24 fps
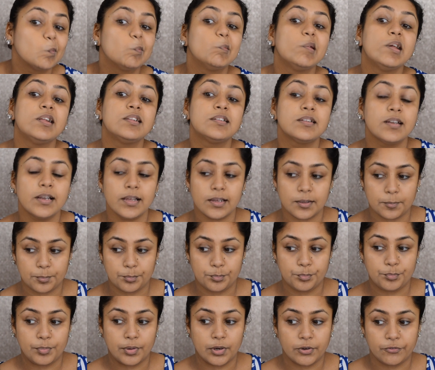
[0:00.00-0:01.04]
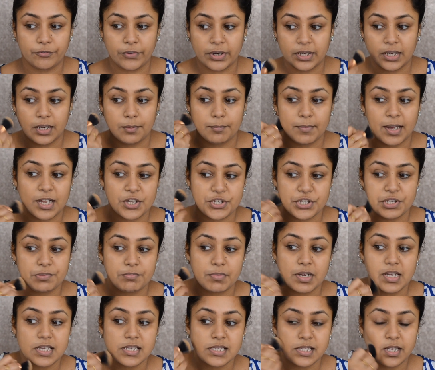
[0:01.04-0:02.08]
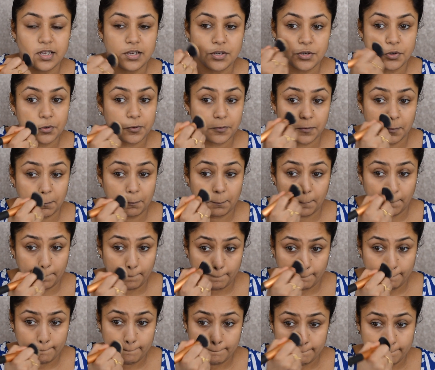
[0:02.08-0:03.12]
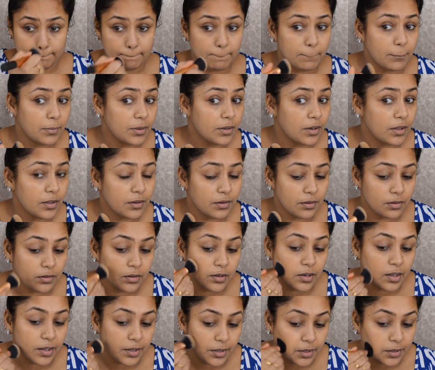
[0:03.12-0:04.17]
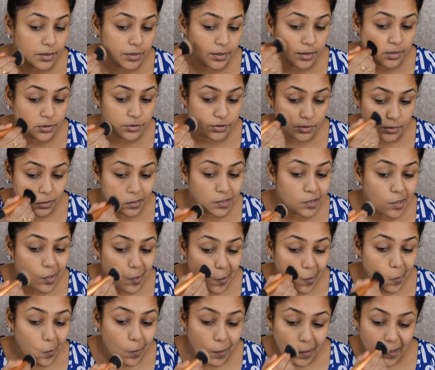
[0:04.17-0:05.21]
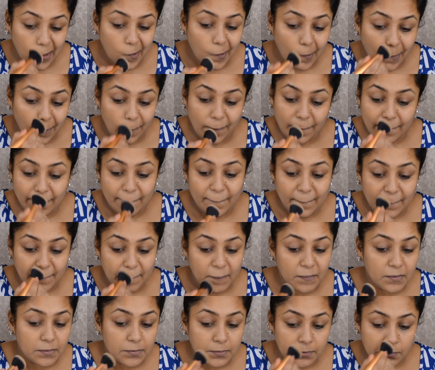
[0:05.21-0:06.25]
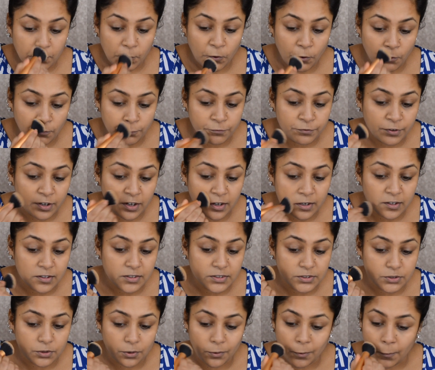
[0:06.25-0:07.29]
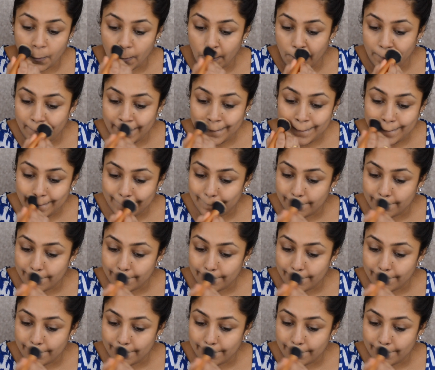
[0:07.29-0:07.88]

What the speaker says: it's like perfectly matching my skin tone, and I really like it actually. So far so good.